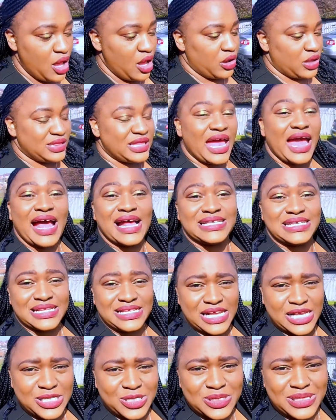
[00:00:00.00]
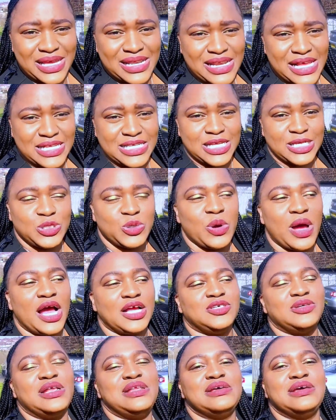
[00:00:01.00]
there are certain student nurses who
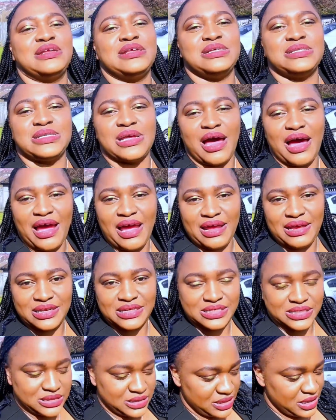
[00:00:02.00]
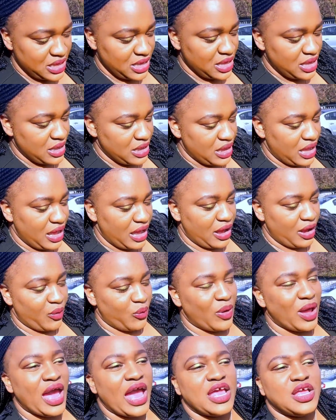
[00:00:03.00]
actually resigned
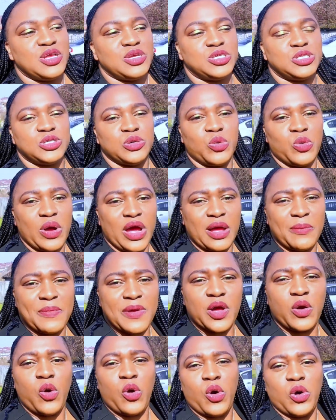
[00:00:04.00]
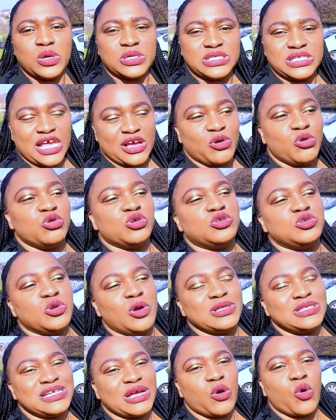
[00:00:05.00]
where I used to work because they could
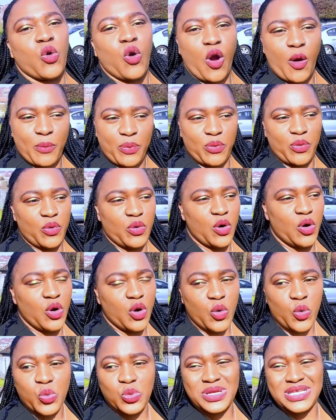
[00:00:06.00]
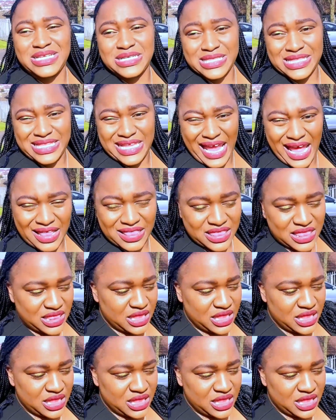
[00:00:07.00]
not cope with death.